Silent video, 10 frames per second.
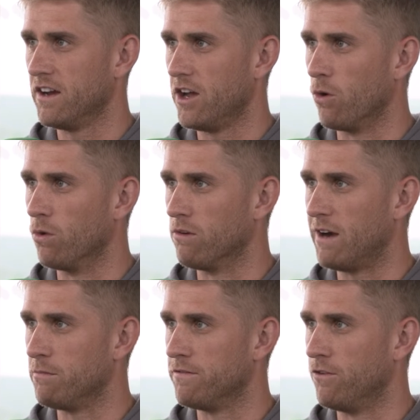an
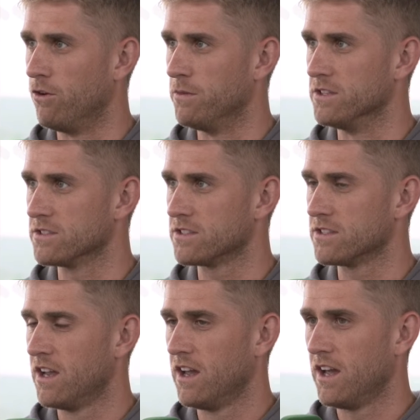all-round performance,
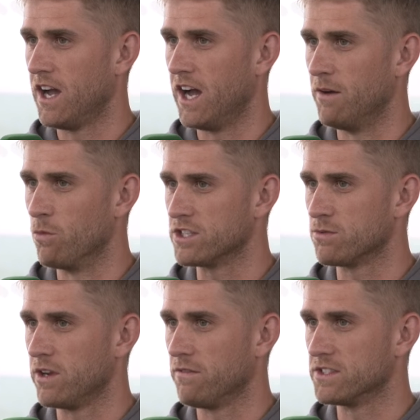which
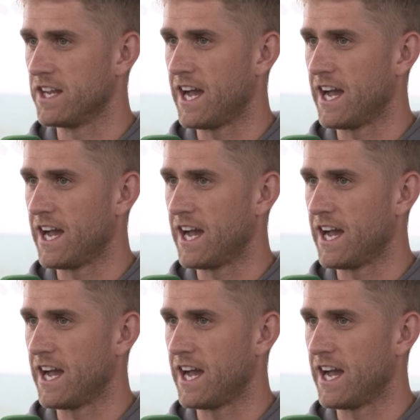we obviously